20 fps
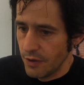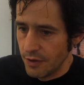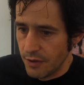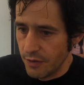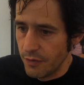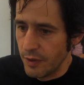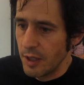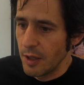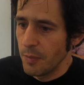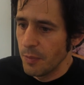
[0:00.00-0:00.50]
the
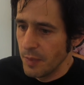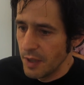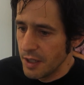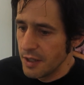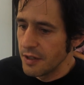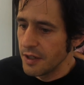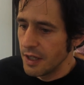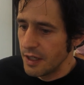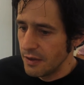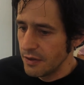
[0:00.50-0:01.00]

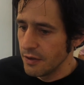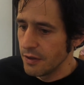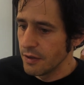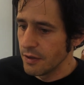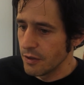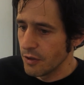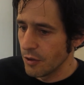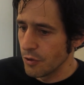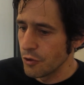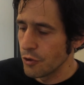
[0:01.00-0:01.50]
development frames? And
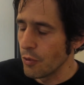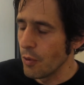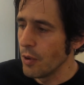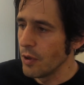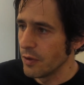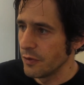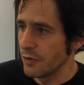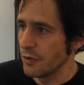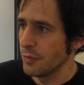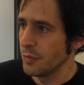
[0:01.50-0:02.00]
the
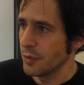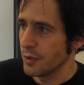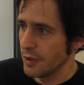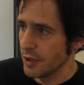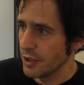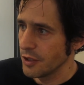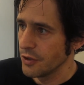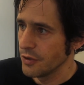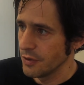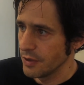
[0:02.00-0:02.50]
control of the
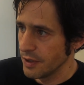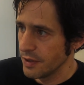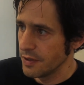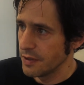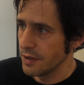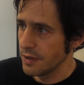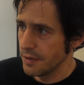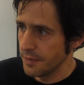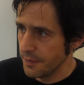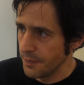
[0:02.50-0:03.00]
production, you can
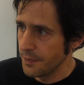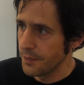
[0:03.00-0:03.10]
say.